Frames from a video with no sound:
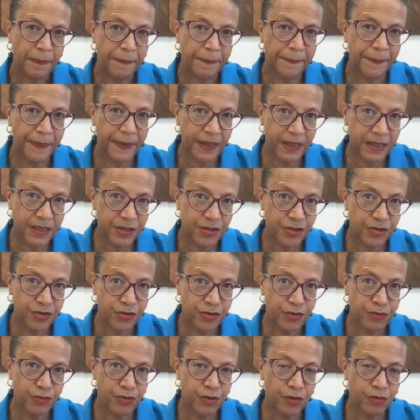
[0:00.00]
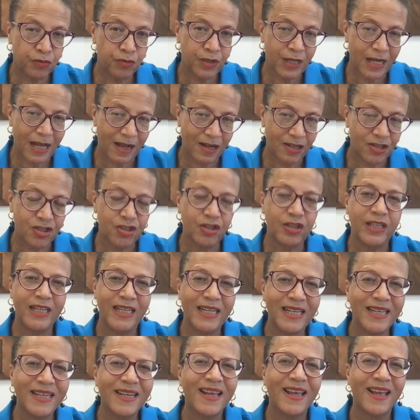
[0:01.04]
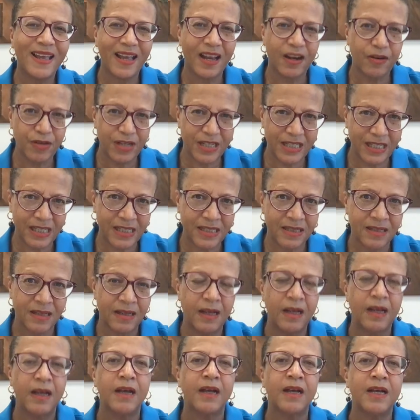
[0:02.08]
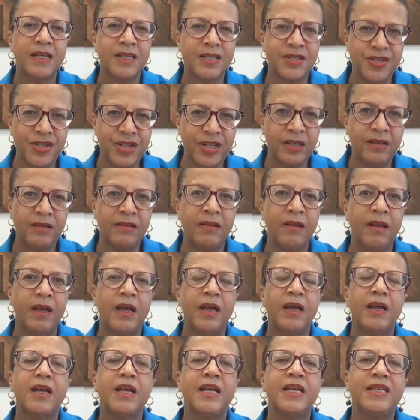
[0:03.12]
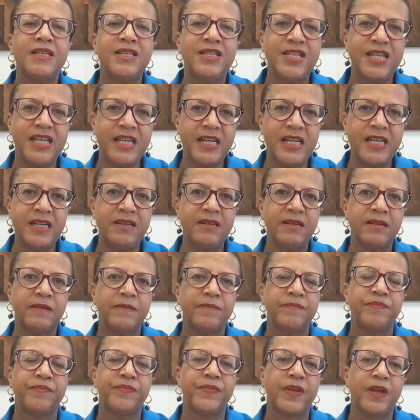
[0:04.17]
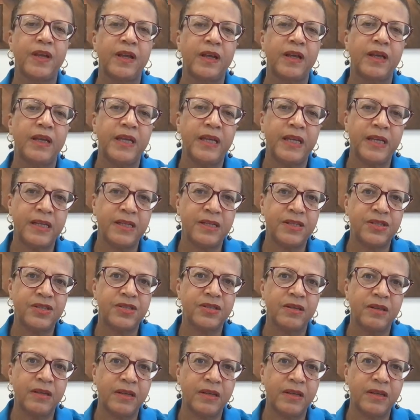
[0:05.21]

but you don't actually inherit it until a deed is